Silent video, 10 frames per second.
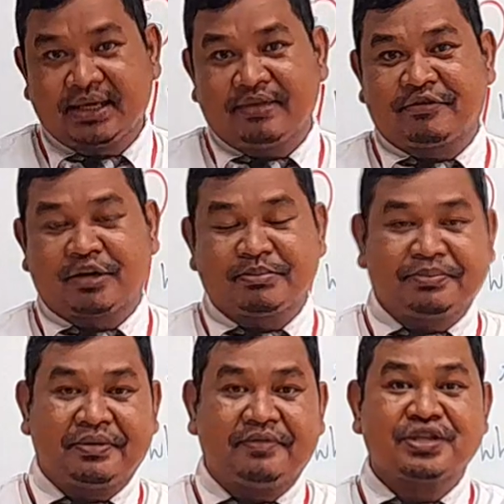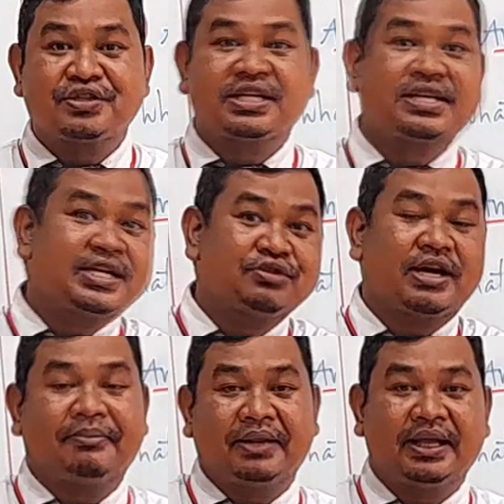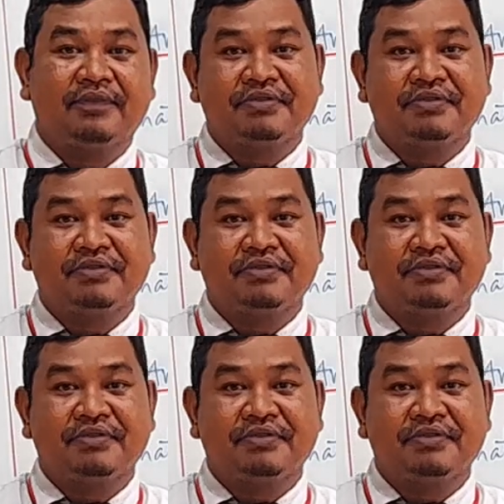from the previous session that you have learned.